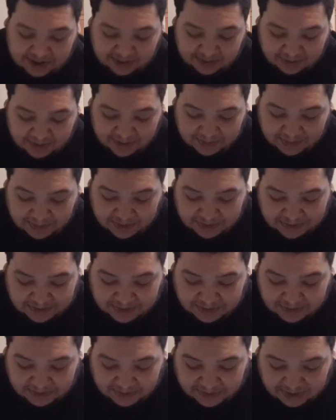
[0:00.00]
X-Men
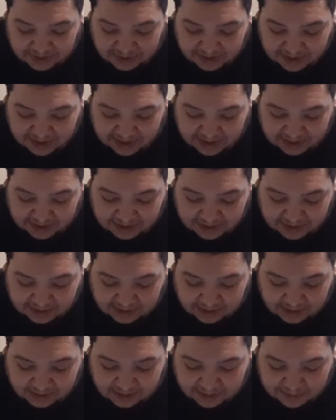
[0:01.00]
movies. First Class
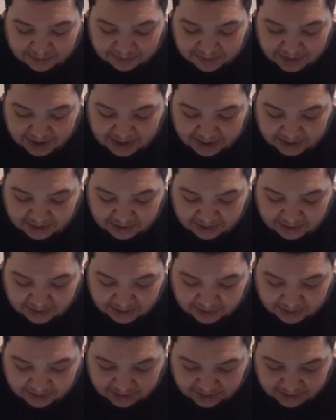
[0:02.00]
is
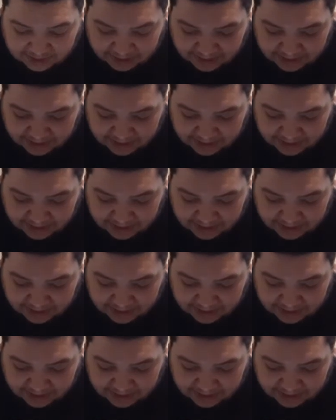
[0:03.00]
amazing.